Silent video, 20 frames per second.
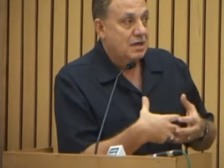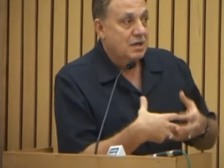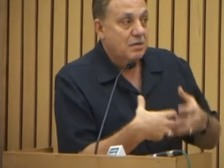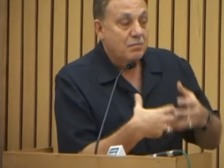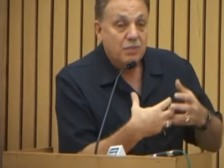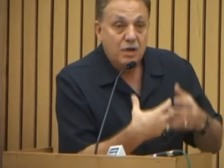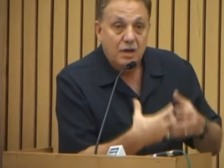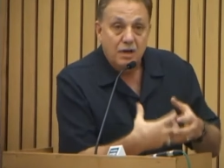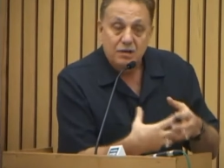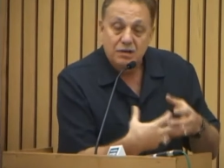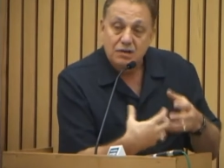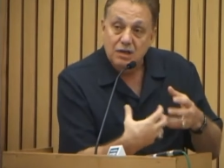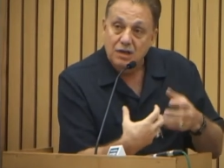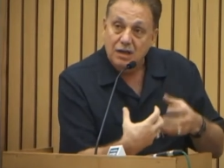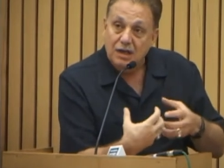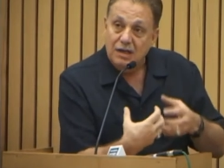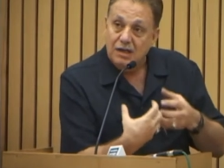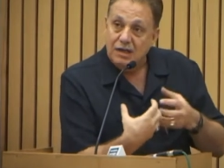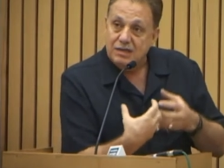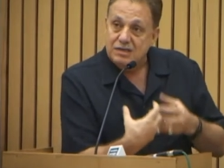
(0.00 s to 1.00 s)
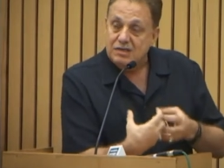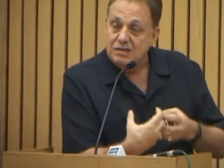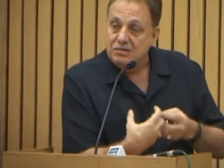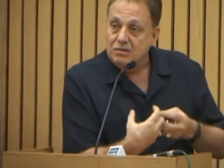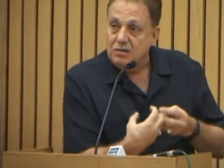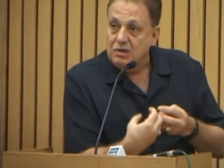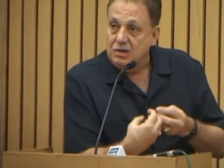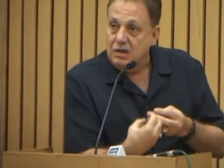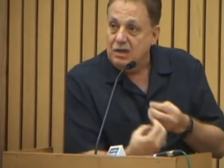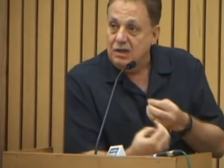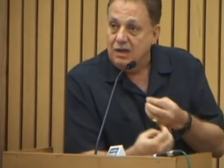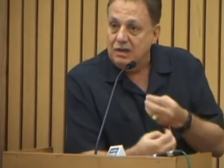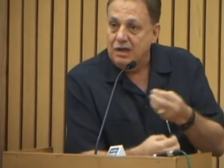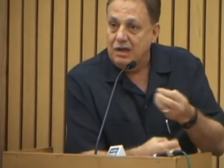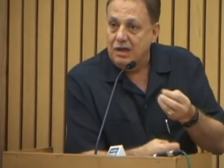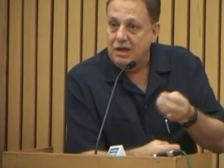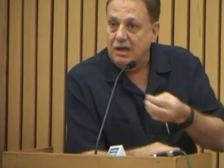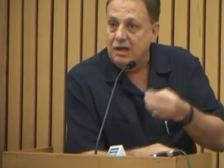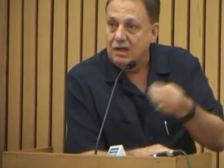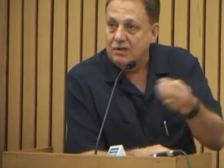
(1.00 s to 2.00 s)
uh, the election, the,
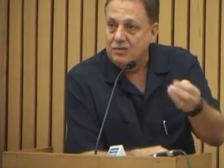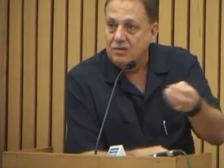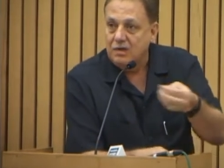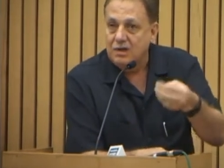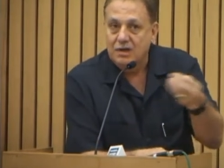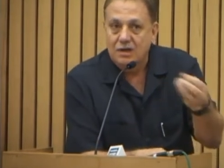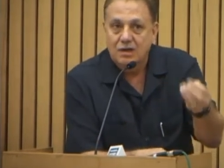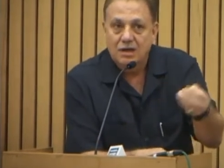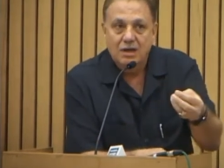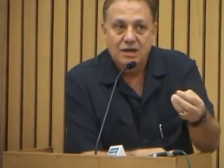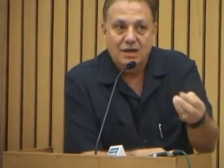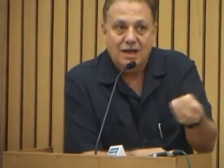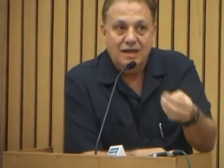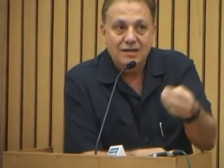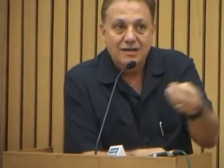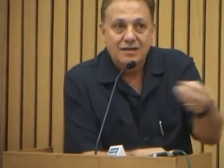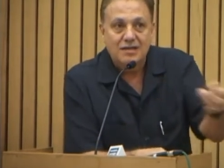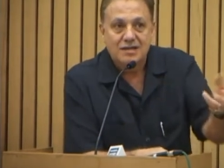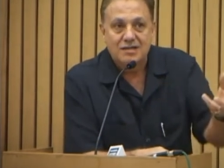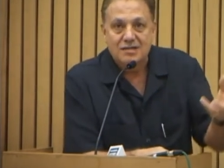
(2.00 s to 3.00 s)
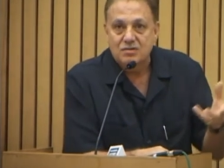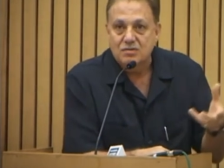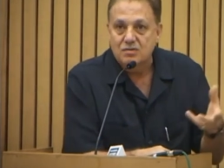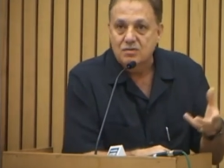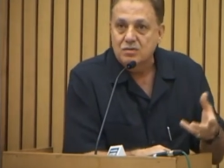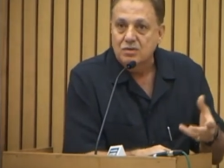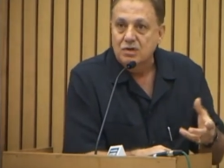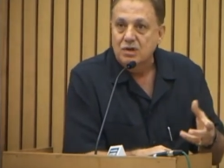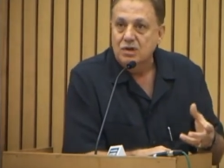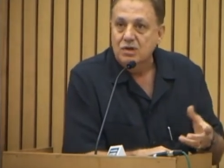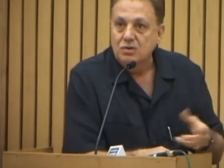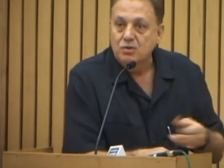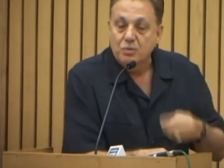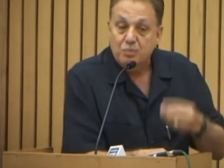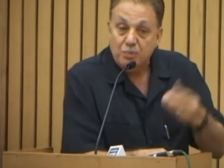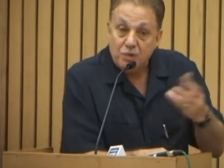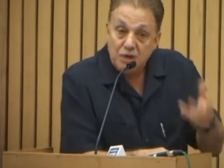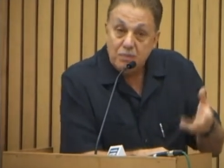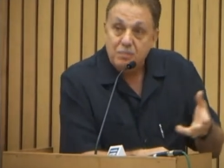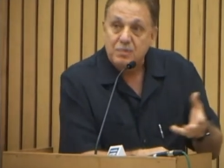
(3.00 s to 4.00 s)
their electoral candidates to, to
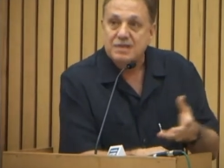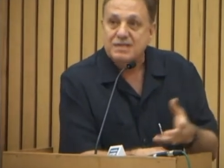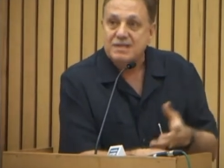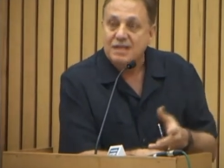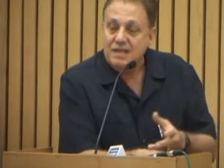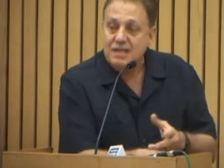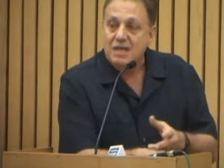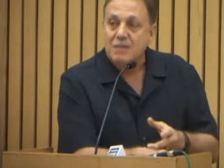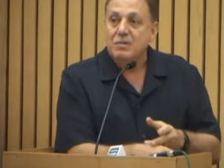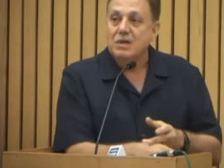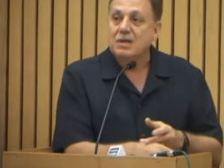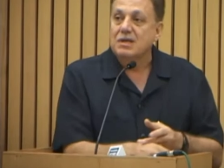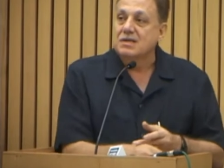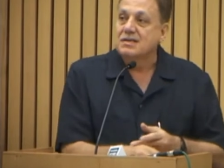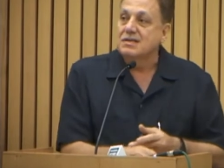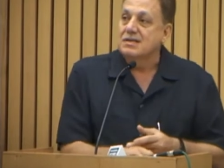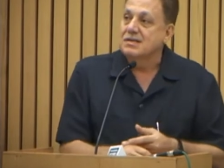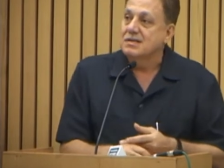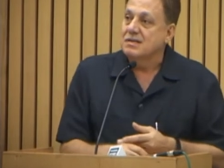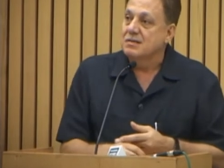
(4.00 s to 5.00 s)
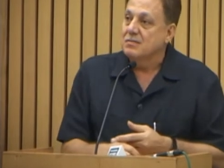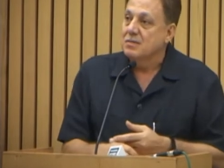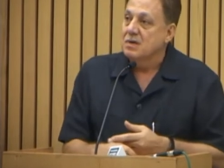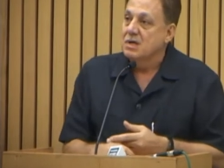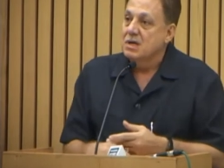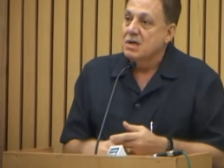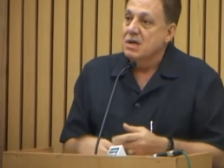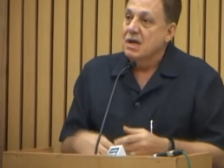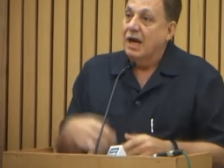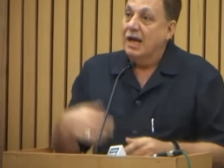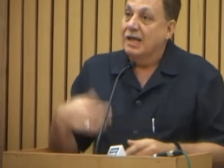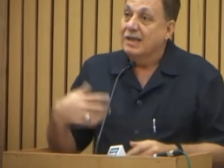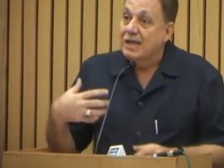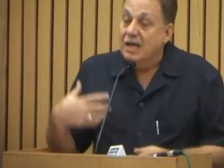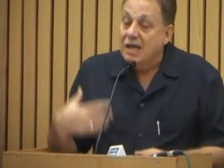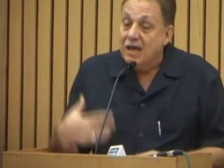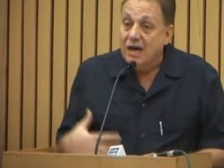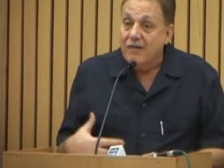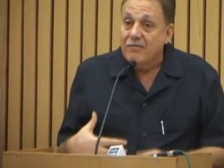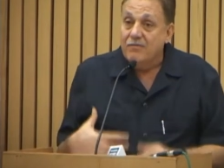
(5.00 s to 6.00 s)
represent them in the system and they
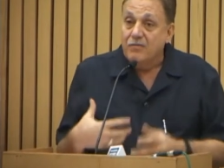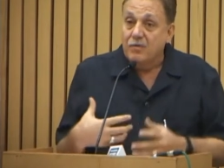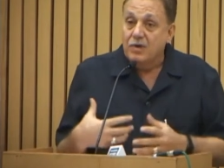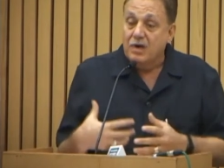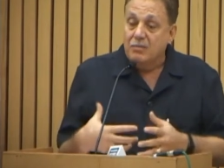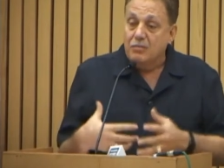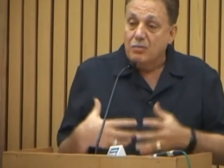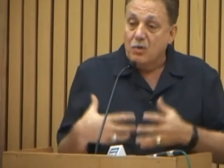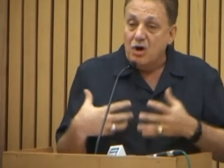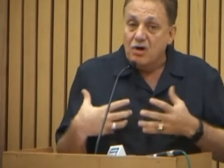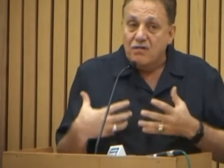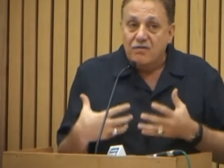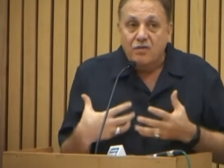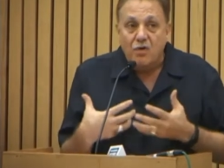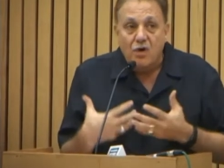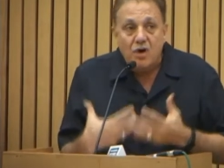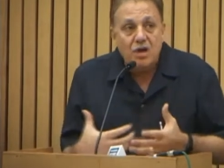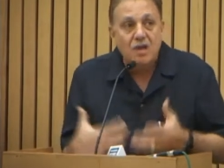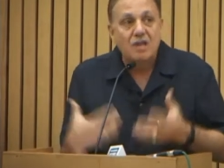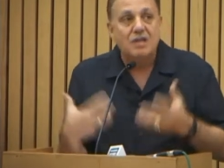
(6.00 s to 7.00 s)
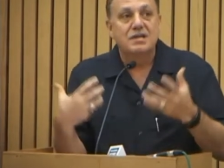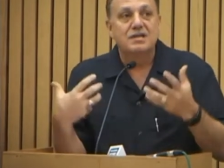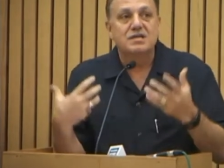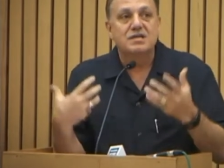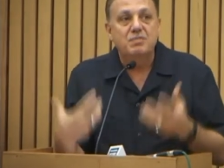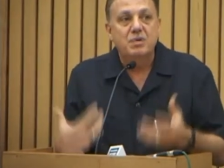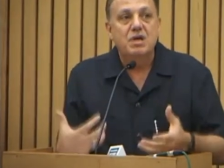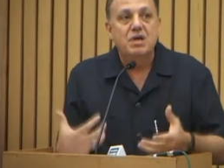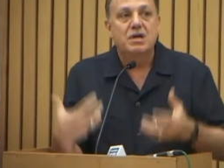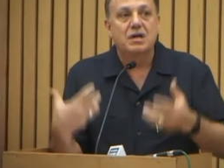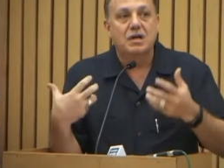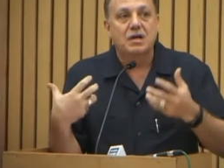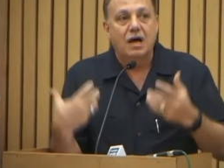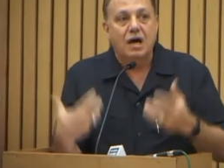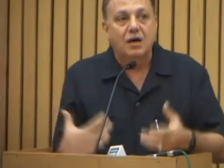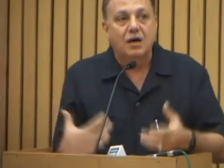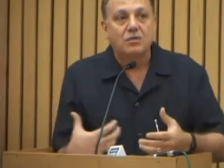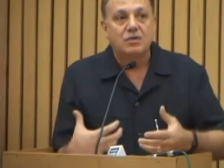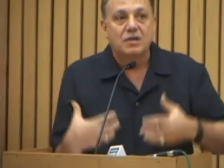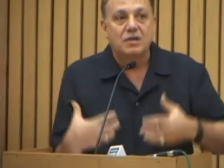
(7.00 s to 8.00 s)
have become more vocal in speaking
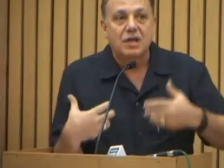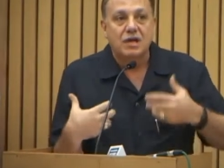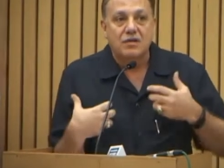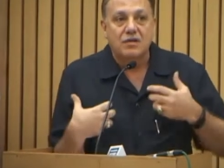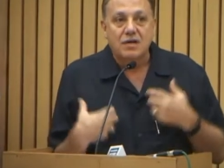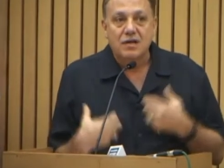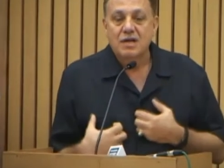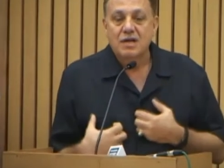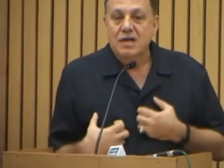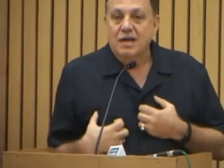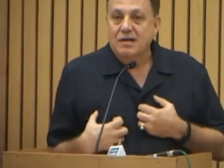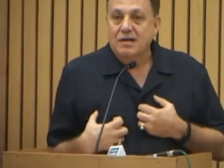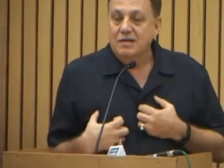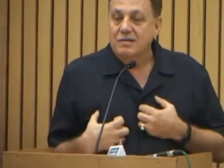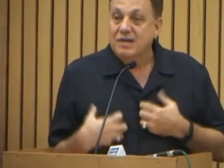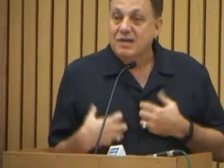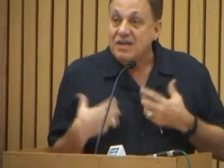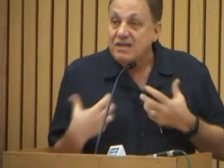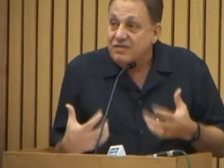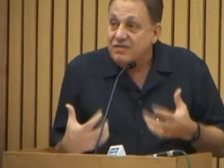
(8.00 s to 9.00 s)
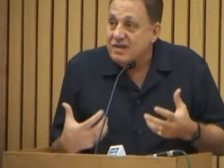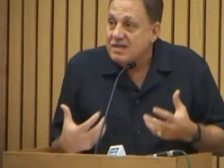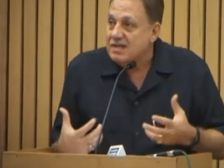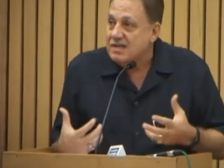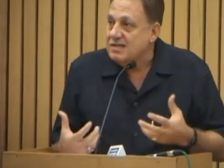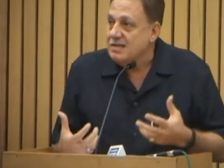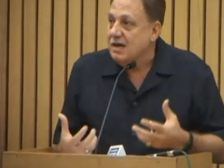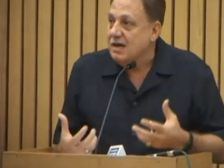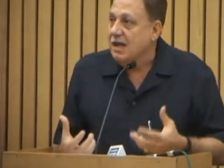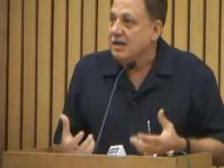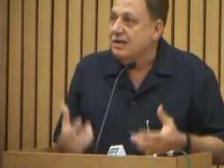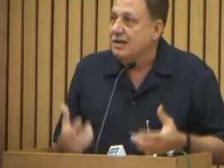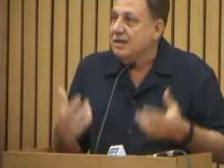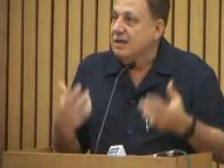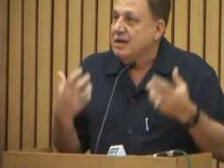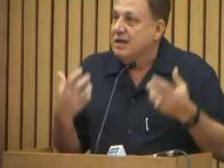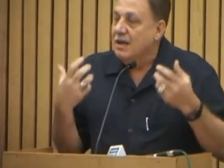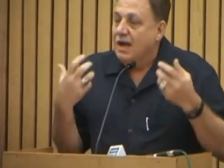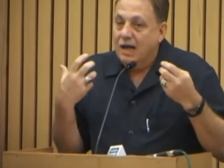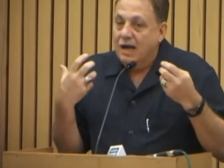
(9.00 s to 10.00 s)
out their uh, grievances and,
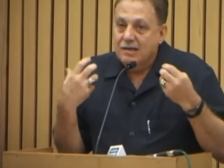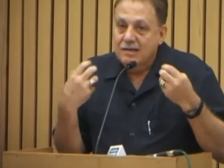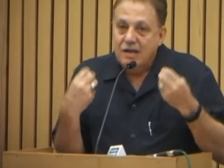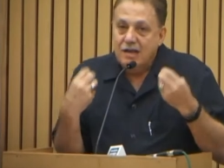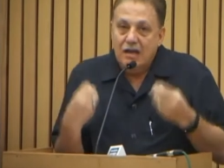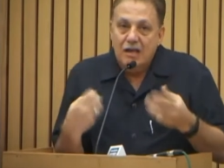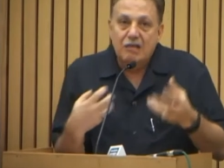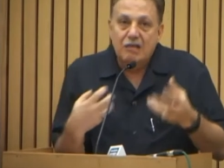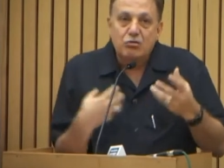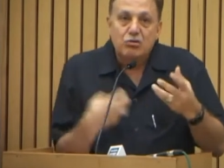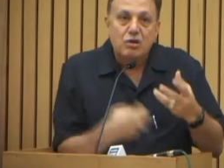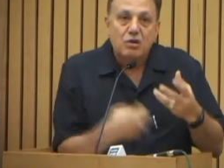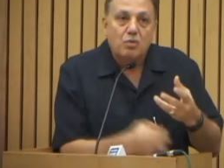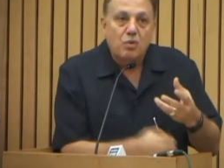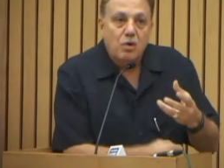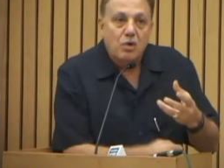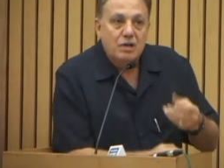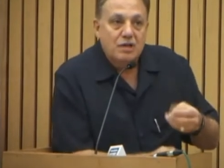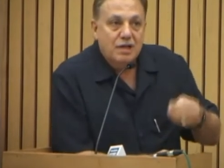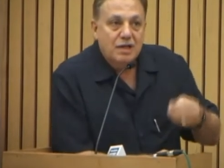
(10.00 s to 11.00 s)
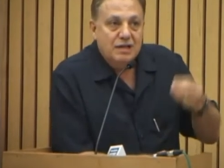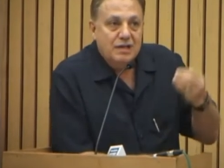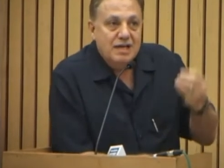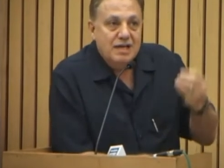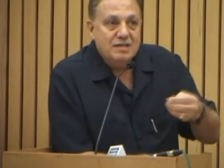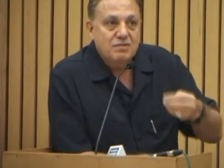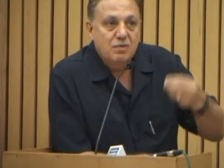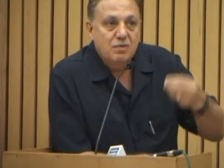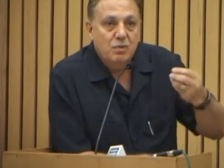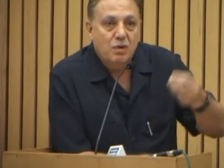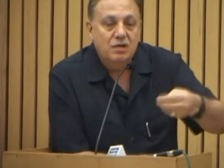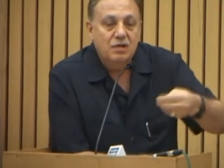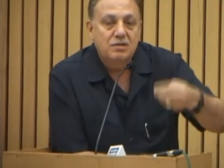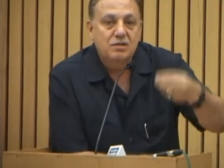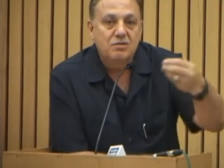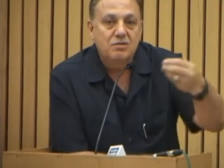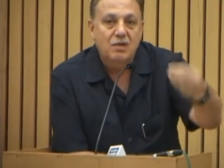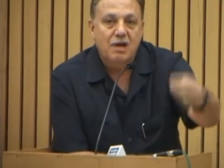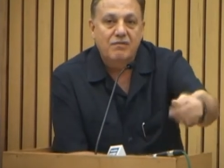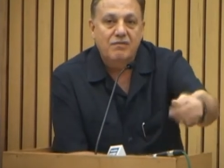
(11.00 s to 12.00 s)
and telling to the world that yes, we
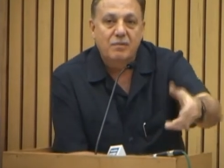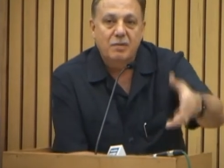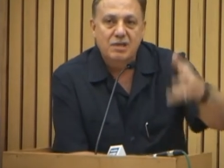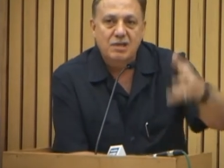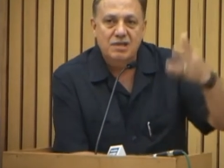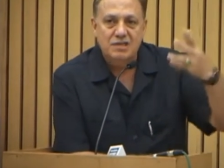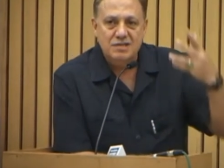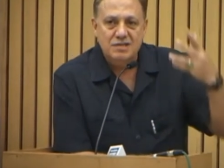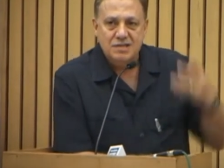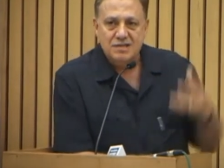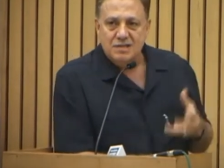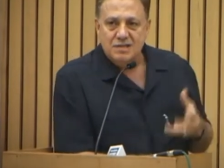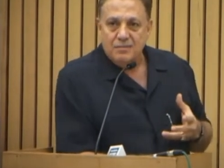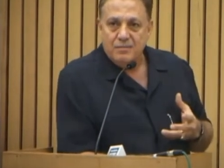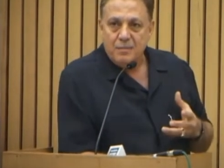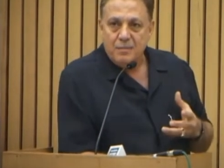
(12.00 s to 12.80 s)
wanted to have a better system.